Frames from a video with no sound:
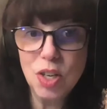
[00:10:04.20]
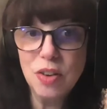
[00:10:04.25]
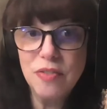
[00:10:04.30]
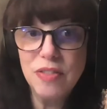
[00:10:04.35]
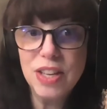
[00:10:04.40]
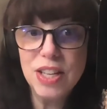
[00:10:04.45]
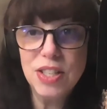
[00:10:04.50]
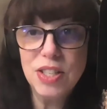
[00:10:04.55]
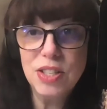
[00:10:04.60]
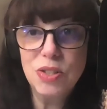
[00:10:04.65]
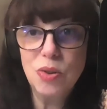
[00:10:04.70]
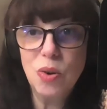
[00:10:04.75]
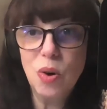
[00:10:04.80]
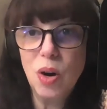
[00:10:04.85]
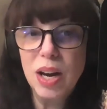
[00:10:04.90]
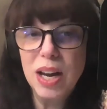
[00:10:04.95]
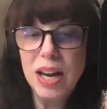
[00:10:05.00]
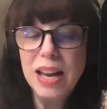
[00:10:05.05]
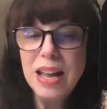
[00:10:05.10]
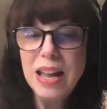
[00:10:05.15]
of this
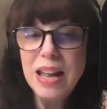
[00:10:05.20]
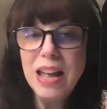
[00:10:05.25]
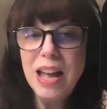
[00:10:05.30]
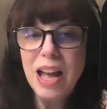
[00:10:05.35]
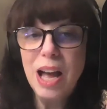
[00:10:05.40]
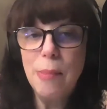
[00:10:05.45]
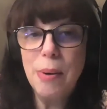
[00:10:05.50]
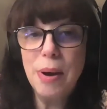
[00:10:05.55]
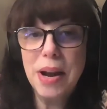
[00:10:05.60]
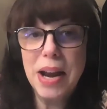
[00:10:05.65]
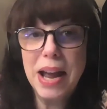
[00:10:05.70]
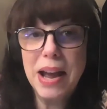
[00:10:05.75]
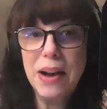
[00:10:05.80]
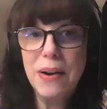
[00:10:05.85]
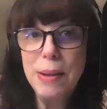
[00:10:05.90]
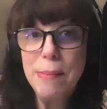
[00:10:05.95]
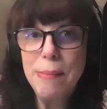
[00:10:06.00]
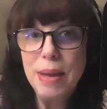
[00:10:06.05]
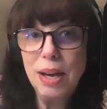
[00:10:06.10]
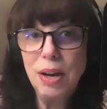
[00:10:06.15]
story about how
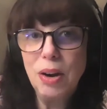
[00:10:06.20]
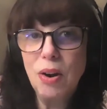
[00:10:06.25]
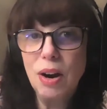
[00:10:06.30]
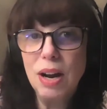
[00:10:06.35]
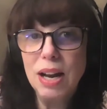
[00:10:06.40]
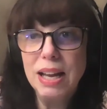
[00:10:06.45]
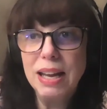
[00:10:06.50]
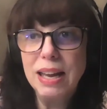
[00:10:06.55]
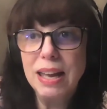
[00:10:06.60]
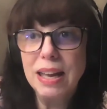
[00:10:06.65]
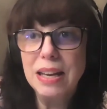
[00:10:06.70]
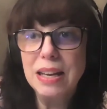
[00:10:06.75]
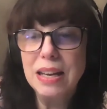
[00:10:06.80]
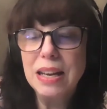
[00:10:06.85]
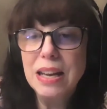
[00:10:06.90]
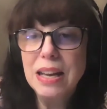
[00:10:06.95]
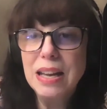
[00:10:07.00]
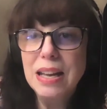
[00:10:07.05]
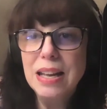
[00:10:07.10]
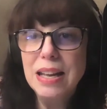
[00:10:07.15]
I met Craig
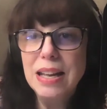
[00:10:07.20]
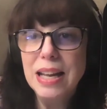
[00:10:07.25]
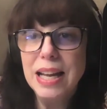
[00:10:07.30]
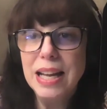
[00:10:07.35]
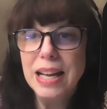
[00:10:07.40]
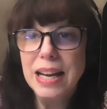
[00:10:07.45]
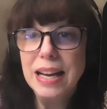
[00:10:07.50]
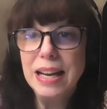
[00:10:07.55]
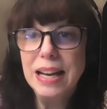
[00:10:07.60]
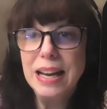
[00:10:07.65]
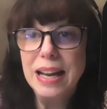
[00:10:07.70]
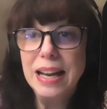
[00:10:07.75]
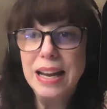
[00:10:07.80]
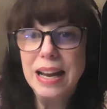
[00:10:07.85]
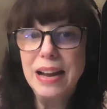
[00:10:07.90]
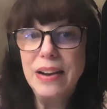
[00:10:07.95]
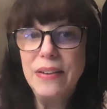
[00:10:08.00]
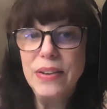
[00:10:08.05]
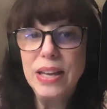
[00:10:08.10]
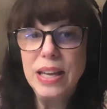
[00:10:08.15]
and
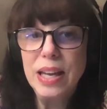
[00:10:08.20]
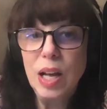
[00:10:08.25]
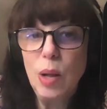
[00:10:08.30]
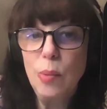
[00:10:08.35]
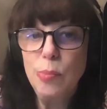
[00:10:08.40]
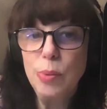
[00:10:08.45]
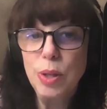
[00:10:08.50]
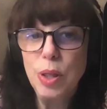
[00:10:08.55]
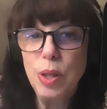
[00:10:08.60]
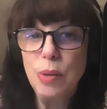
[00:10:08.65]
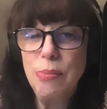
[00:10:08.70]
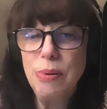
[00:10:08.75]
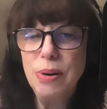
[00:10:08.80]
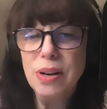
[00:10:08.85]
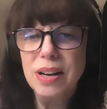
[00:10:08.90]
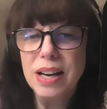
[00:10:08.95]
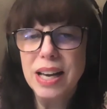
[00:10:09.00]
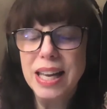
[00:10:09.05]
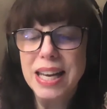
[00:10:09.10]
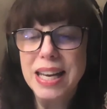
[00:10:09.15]
how he helped with the
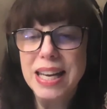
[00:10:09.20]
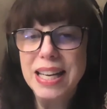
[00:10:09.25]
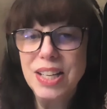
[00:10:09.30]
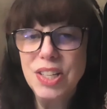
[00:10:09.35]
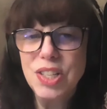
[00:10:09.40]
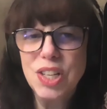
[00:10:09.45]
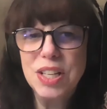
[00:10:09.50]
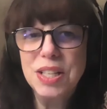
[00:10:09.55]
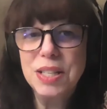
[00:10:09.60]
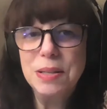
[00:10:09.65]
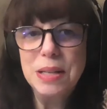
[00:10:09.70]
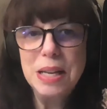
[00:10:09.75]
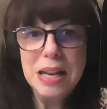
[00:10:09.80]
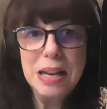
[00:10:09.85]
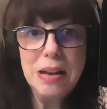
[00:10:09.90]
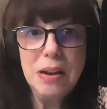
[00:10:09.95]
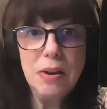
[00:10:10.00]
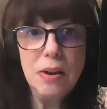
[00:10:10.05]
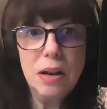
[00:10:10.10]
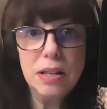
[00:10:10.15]
book. And it just,
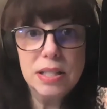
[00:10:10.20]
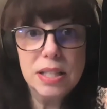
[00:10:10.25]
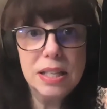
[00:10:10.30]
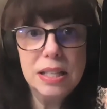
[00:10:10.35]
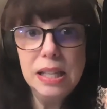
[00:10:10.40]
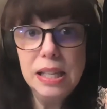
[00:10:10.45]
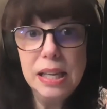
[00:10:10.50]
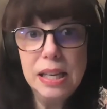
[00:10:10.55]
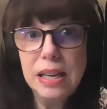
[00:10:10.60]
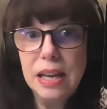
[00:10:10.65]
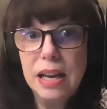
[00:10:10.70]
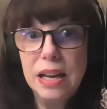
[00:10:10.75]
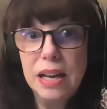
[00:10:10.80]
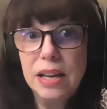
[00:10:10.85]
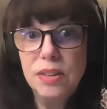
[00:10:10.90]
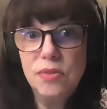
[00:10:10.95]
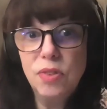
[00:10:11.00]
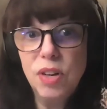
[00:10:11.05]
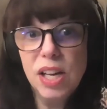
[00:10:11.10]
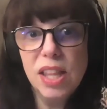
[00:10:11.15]
suddenly
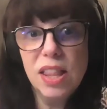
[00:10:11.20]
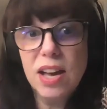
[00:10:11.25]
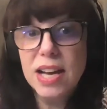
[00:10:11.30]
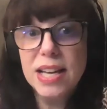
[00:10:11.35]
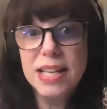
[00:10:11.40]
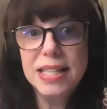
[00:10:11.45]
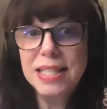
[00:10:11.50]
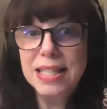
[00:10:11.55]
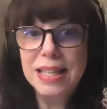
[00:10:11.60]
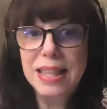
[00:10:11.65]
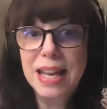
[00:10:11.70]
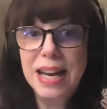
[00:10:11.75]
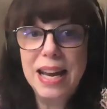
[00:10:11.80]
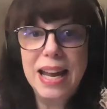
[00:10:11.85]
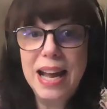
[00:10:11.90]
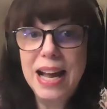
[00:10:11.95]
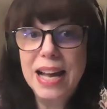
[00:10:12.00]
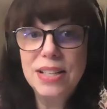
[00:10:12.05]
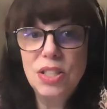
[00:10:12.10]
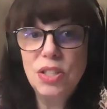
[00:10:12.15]
I realized that I
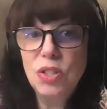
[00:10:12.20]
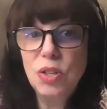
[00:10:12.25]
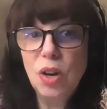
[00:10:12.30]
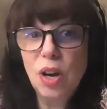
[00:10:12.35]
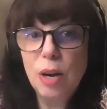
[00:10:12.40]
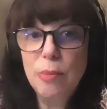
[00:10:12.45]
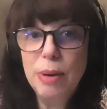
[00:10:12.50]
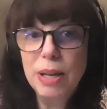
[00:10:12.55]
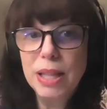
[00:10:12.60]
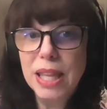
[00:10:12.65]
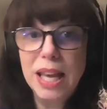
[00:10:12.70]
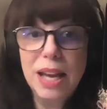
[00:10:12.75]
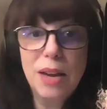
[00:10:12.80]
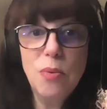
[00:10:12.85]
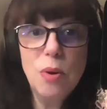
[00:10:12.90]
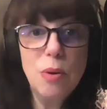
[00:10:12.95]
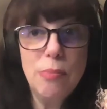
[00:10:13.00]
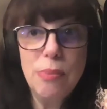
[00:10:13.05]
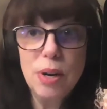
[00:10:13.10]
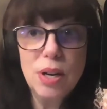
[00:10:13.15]
had to talk about the
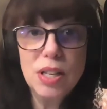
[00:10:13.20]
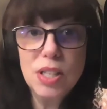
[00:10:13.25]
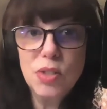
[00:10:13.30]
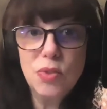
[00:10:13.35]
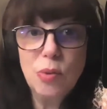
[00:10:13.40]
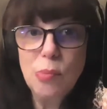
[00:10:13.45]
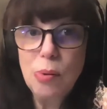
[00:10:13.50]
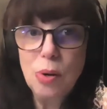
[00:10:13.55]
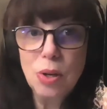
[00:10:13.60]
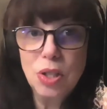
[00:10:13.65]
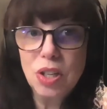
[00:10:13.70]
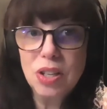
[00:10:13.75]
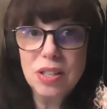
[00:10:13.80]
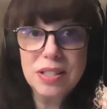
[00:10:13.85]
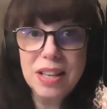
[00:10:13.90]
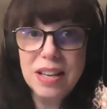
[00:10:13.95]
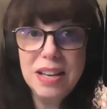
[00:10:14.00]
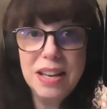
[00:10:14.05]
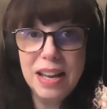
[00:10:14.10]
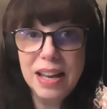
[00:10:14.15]
Edward books for Book Talk
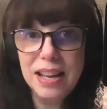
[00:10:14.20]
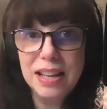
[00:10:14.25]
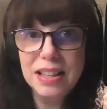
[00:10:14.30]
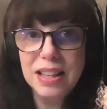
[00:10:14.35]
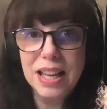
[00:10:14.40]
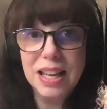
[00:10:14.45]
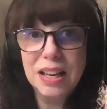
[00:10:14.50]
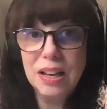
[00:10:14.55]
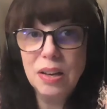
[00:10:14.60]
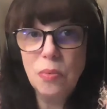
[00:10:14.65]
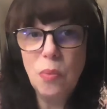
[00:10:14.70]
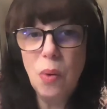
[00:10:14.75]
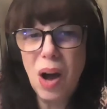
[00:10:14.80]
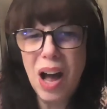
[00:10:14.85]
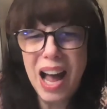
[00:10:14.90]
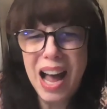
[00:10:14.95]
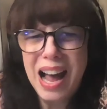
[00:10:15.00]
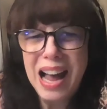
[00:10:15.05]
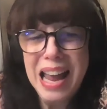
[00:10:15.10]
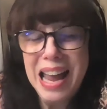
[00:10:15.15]
Sunday. Like,
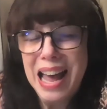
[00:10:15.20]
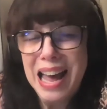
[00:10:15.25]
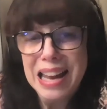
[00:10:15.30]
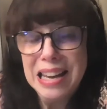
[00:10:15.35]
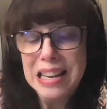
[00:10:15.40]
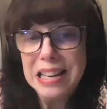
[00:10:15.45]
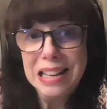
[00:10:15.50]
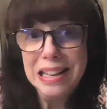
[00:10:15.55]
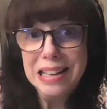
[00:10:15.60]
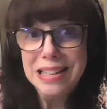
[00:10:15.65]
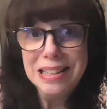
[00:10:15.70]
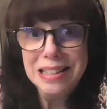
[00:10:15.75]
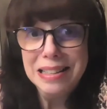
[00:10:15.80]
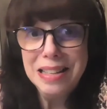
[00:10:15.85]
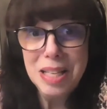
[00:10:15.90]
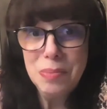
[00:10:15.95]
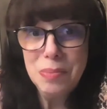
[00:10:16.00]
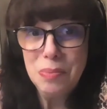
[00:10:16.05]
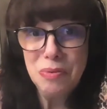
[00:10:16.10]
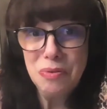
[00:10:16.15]
why hadn't I done
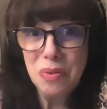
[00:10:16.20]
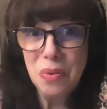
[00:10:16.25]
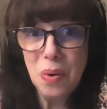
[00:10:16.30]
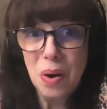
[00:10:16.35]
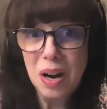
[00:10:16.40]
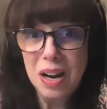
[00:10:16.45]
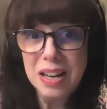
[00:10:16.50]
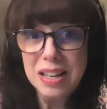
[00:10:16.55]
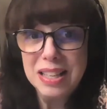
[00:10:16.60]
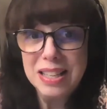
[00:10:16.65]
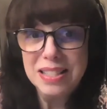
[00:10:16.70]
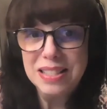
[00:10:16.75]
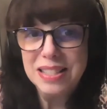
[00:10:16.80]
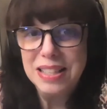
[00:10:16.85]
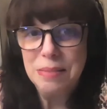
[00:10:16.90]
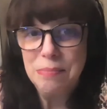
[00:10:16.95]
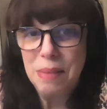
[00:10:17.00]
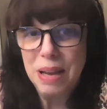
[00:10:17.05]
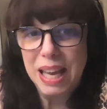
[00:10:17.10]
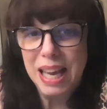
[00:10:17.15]
this before? That
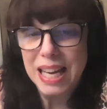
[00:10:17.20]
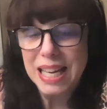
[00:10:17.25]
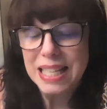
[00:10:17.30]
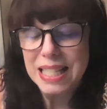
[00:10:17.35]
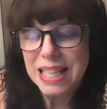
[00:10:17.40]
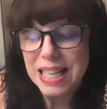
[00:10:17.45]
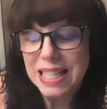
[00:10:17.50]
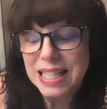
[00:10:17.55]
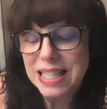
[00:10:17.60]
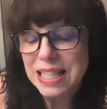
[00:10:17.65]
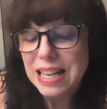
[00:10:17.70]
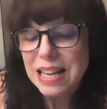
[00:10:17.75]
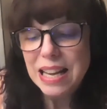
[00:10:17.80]
didn't make any sense.